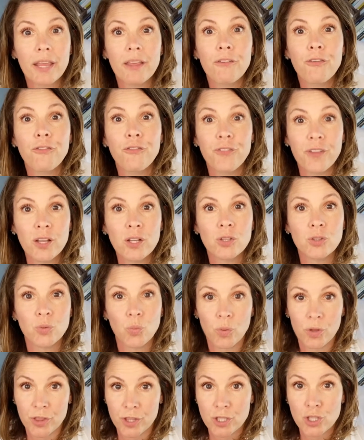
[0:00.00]
filled
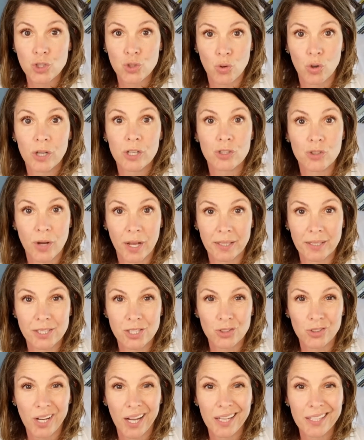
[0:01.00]
with the stored
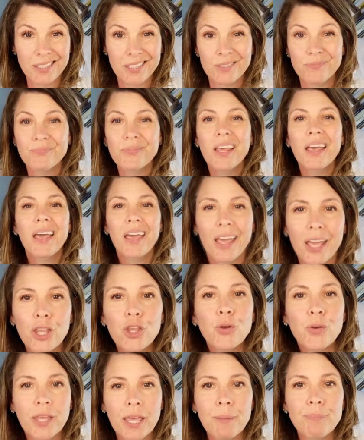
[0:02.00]
triglycerides, you
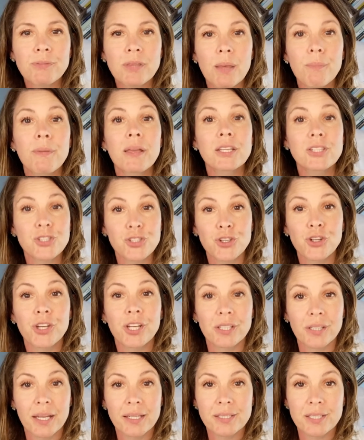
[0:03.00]
keep them in
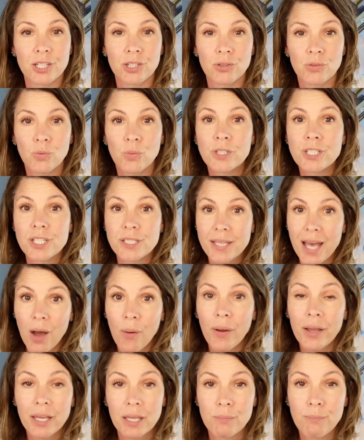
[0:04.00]
circulation, which is how
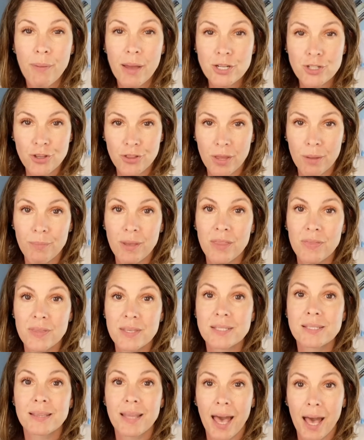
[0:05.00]
I can measure them in
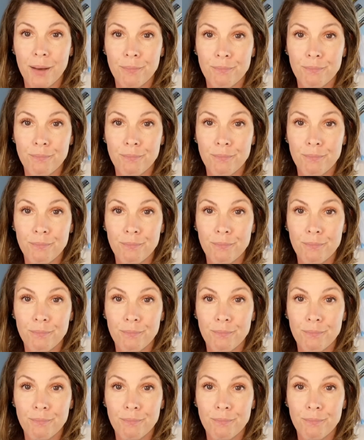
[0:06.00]
this lab.